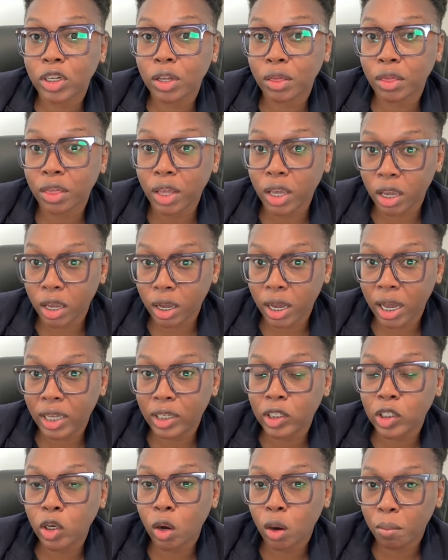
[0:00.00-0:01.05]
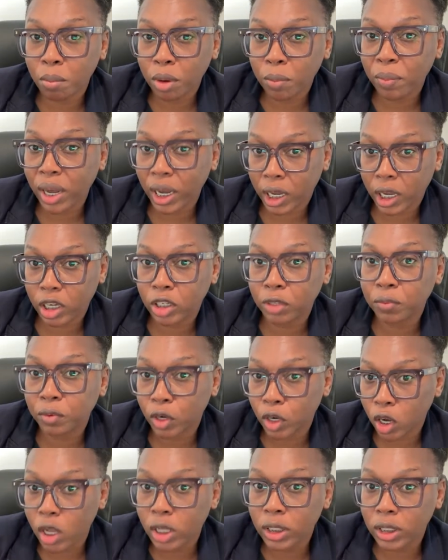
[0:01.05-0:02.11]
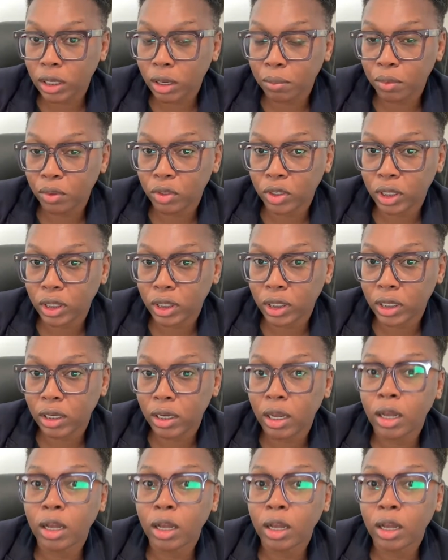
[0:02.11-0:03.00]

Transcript: thing as combo package for consular processing,